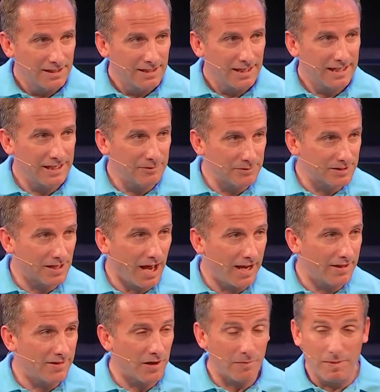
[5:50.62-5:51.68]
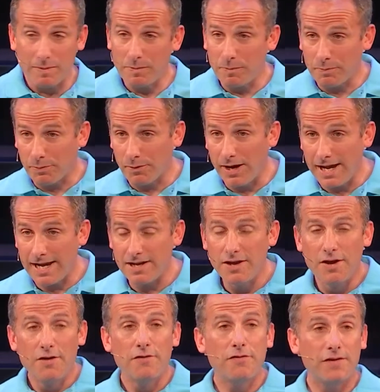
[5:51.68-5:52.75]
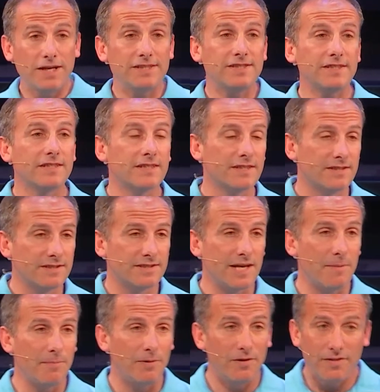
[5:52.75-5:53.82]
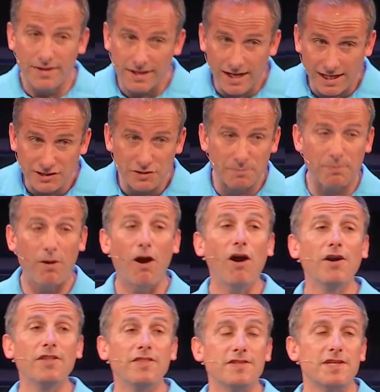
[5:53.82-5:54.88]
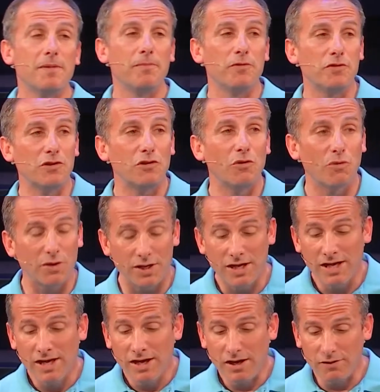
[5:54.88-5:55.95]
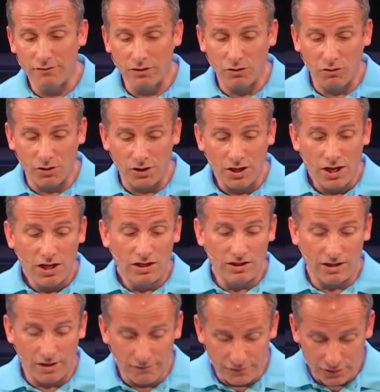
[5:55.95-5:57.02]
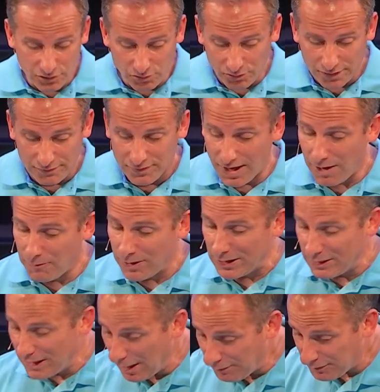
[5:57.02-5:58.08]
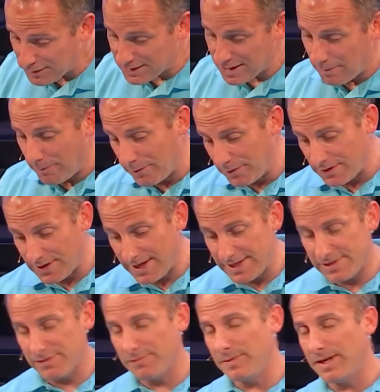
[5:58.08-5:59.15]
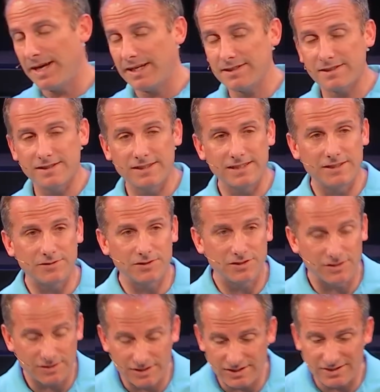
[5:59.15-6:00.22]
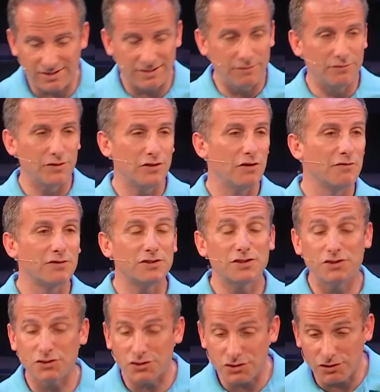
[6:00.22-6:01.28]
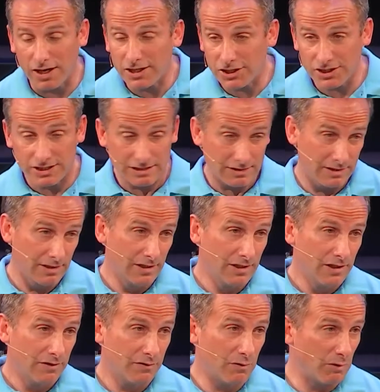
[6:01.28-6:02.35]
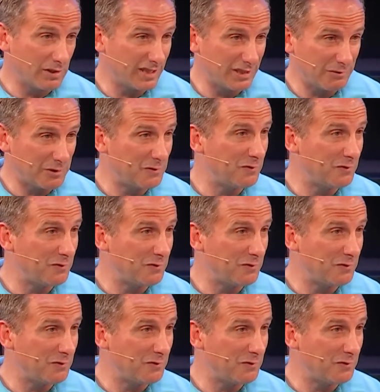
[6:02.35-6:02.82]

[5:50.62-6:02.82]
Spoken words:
and he resided there. People prayed facing the temple, and then God departed the temple. The glory of the Lord, the glory of Yahweh, left the temple in the days of Manasseh and delivered it over to destruction. Of course, as it was